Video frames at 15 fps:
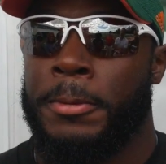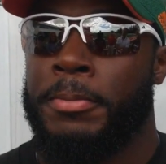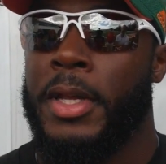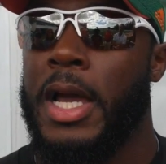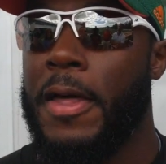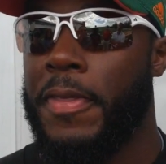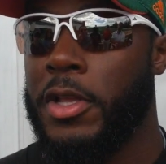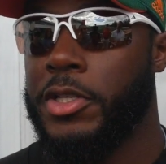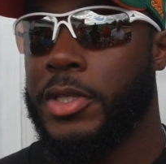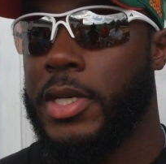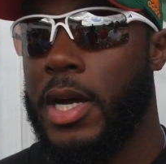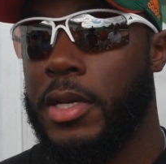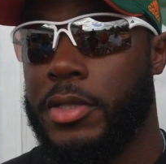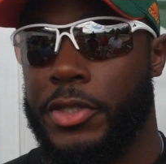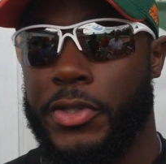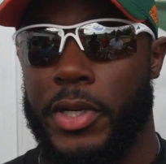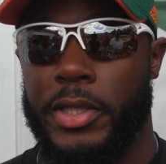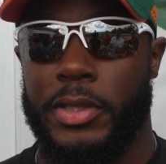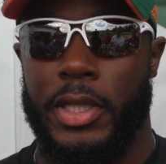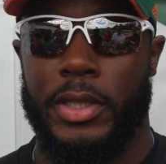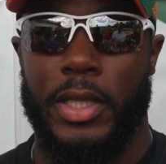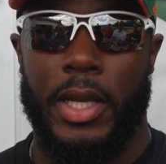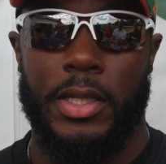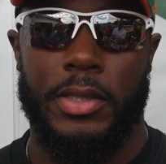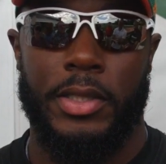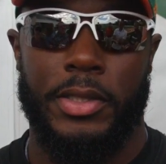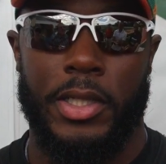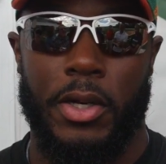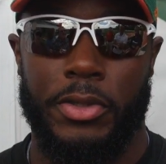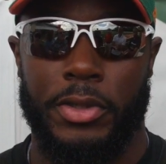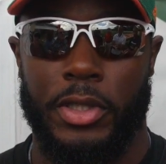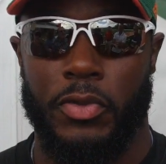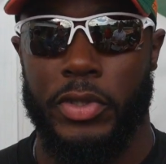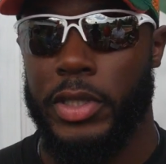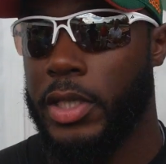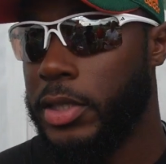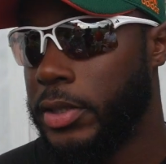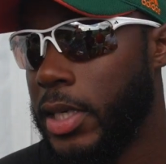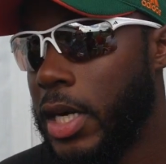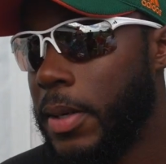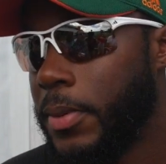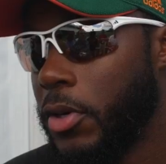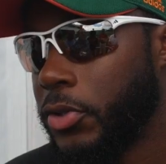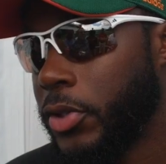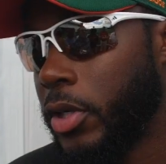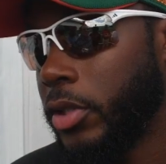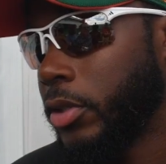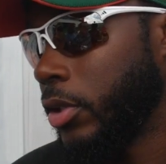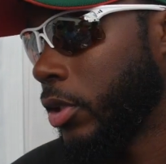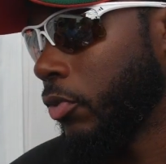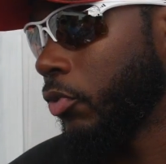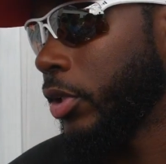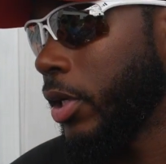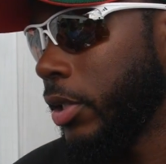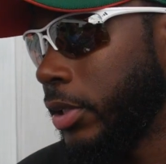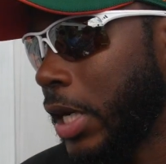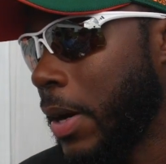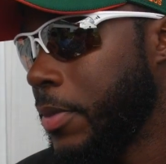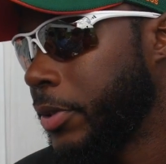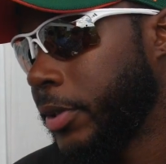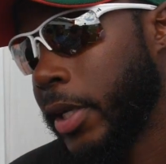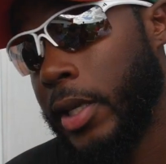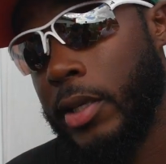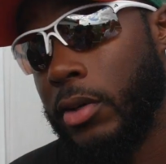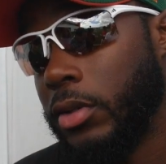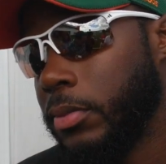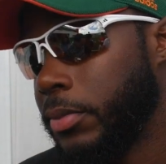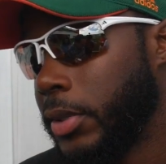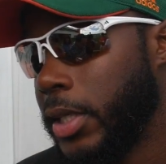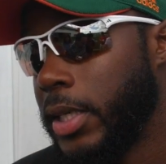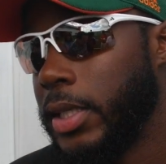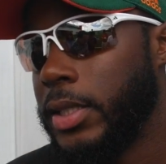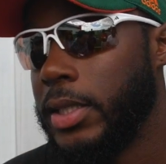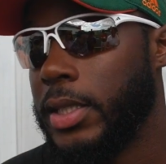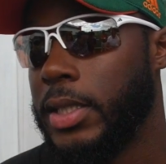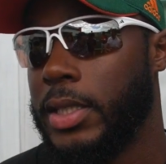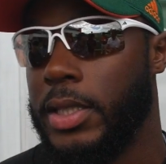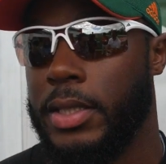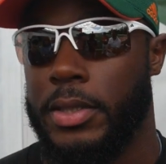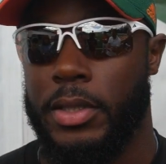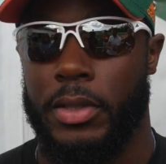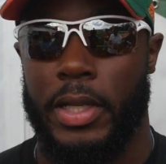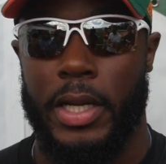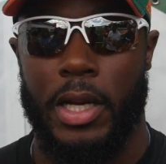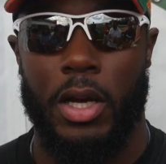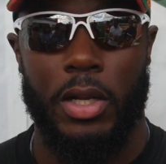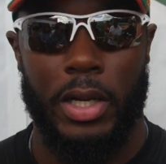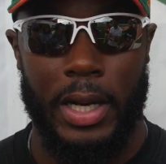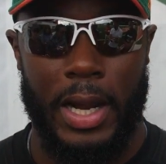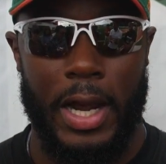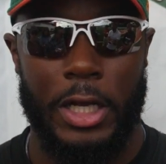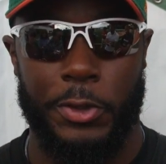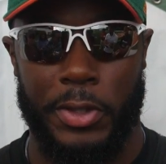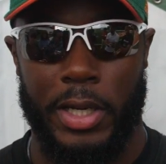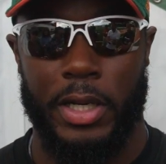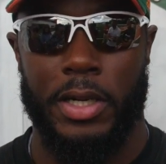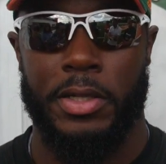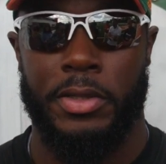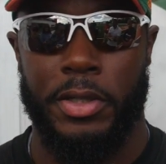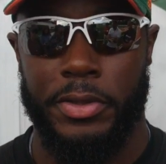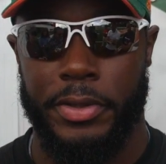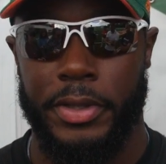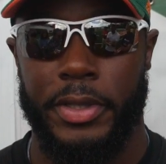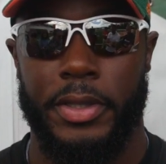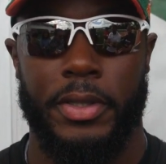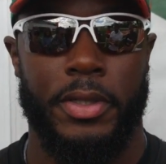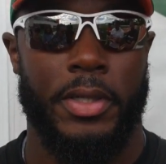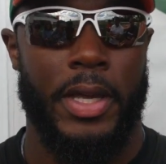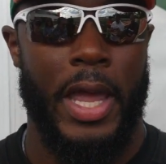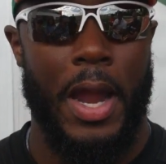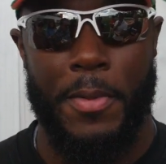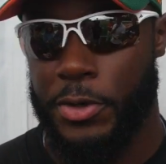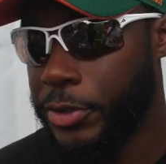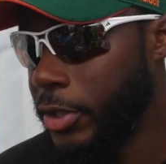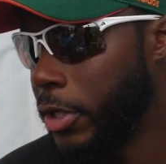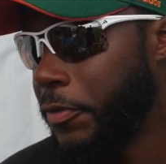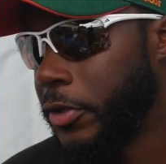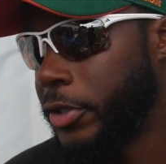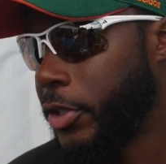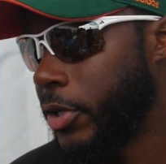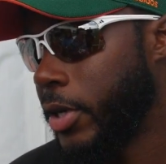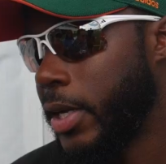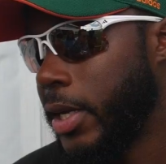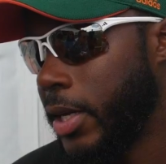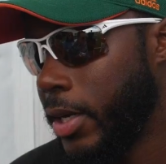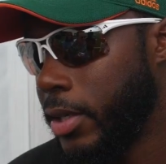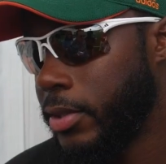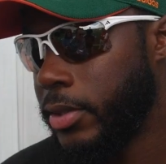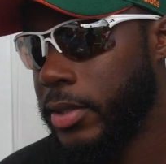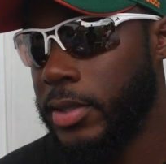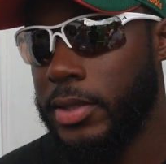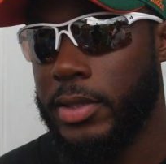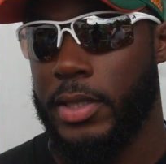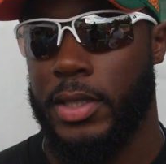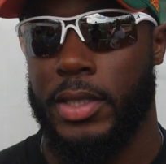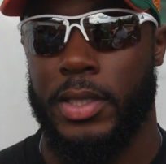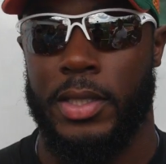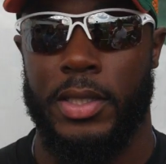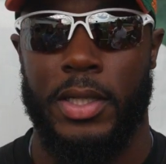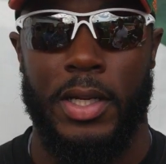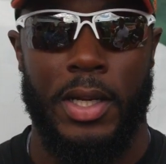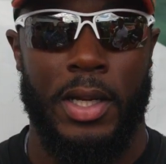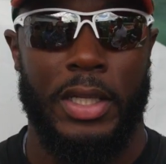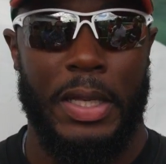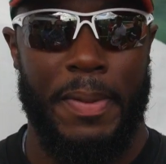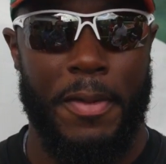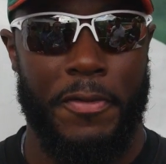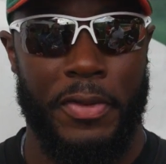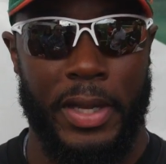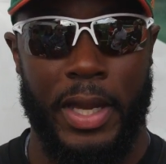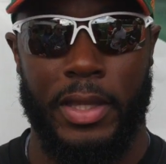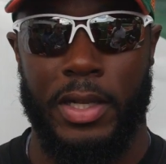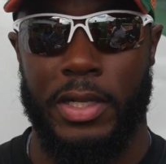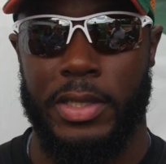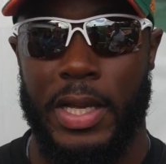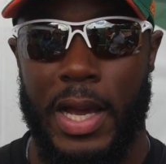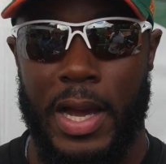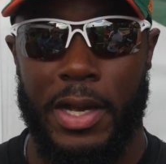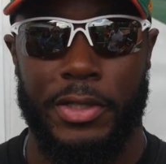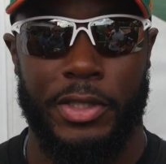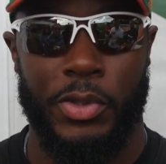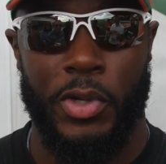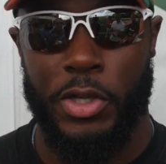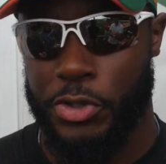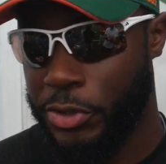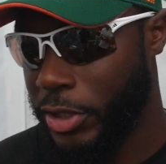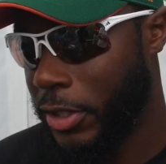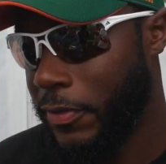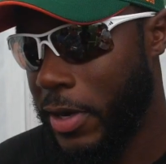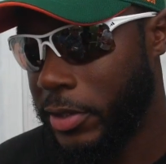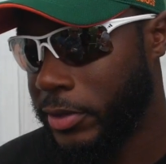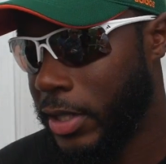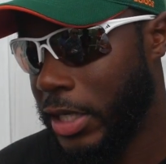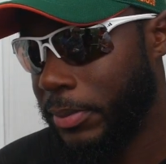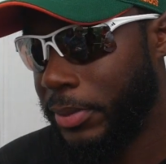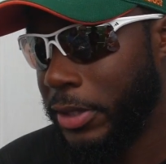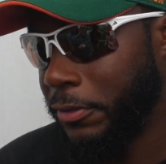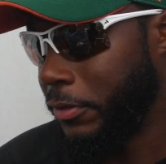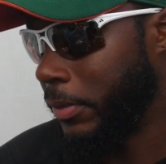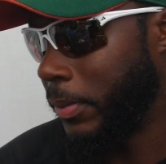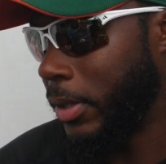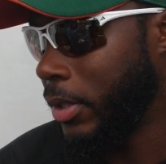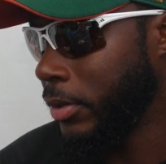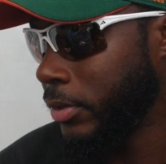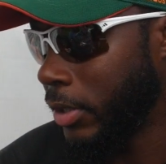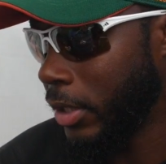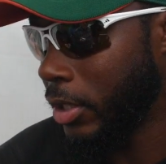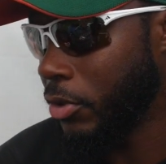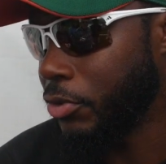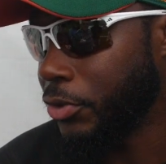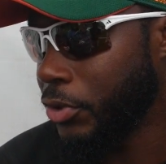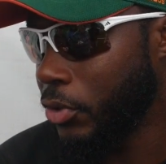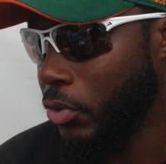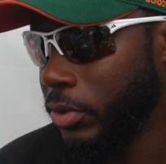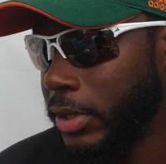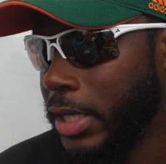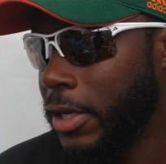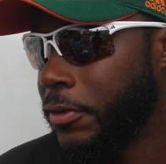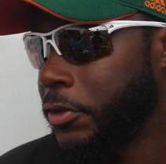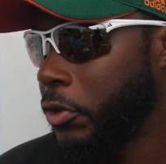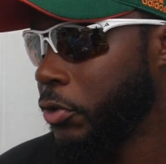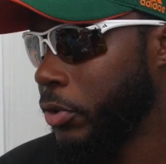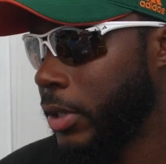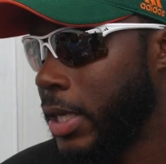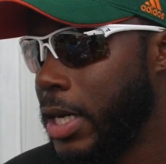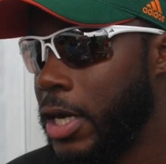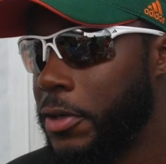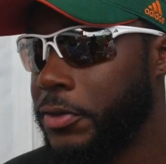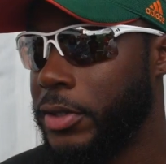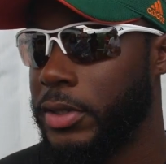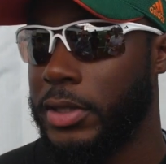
Yeah, I think just concentration. I think his coach has done a really good job. Coach Holly's done a really good job of staying on him. And, like all our guys, you got to consistently hammer stuff into their heads. And make people forget that these guys do other stuff outside of play football. They go to school and have social lives.